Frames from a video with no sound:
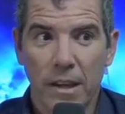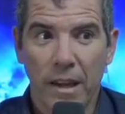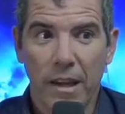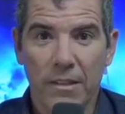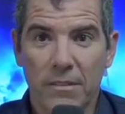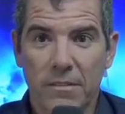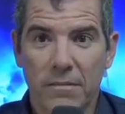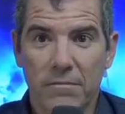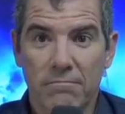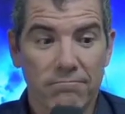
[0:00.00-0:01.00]
And
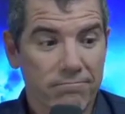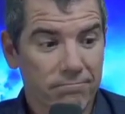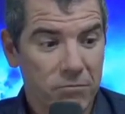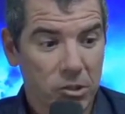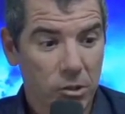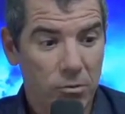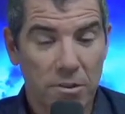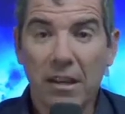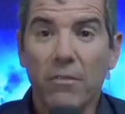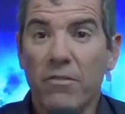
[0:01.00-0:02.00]
so
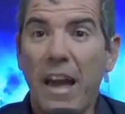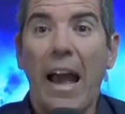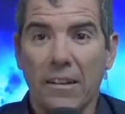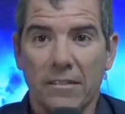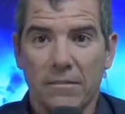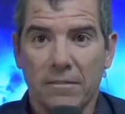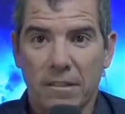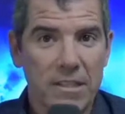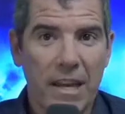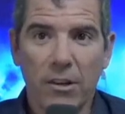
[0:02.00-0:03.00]
think of that,
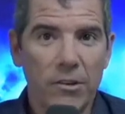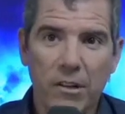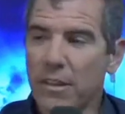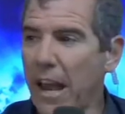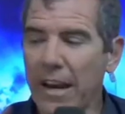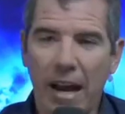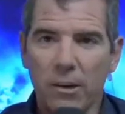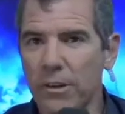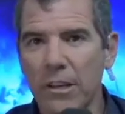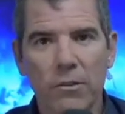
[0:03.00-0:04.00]
because I don't hear that. I
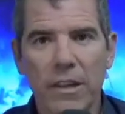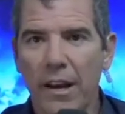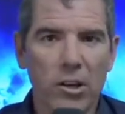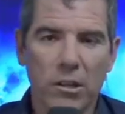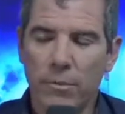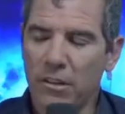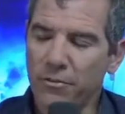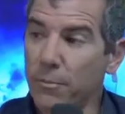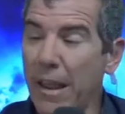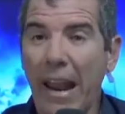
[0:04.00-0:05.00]
don't hear that argument
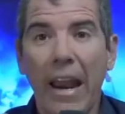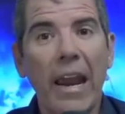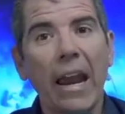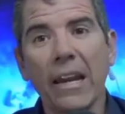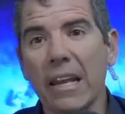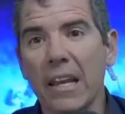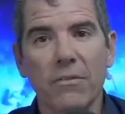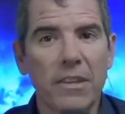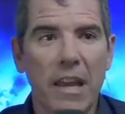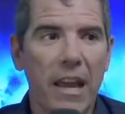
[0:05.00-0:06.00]
from any
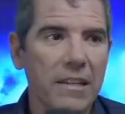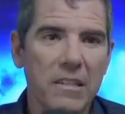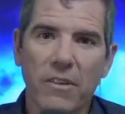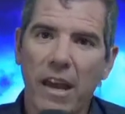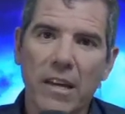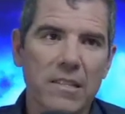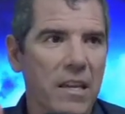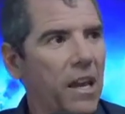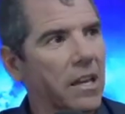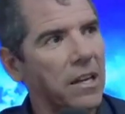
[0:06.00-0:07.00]
of the
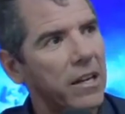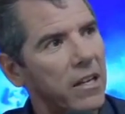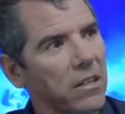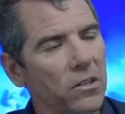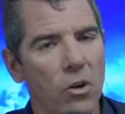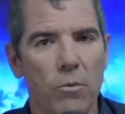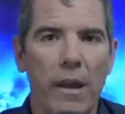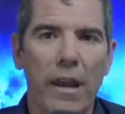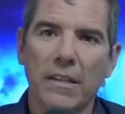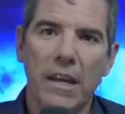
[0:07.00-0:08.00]
anti-vaccine, any of the no
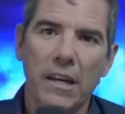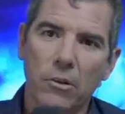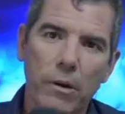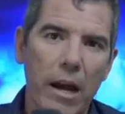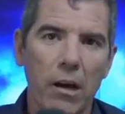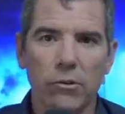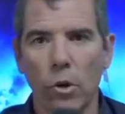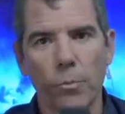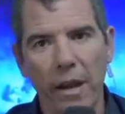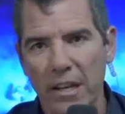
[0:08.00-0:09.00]
mandate crowd,
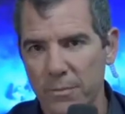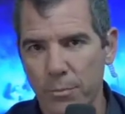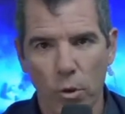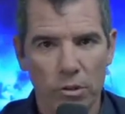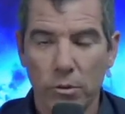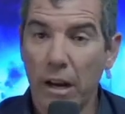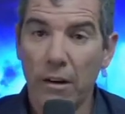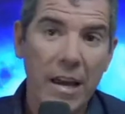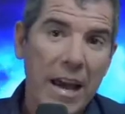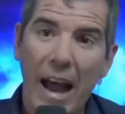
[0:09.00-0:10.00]
no passport
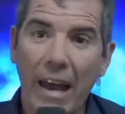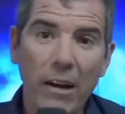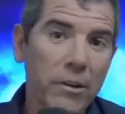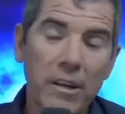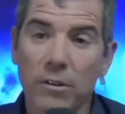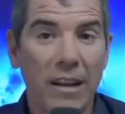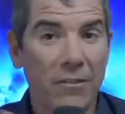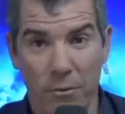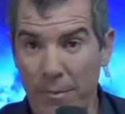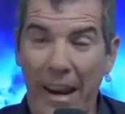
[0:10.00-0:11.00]
crowd. I don't hear
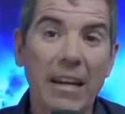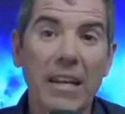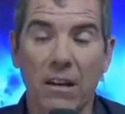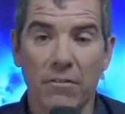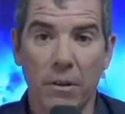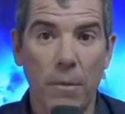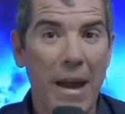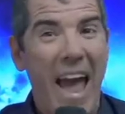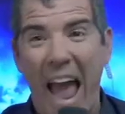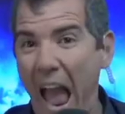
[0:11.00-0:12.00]
that from any of them
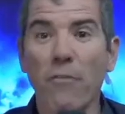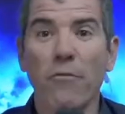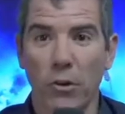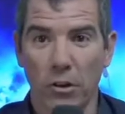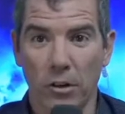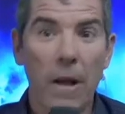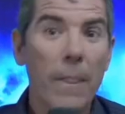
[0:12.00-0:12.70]
ever,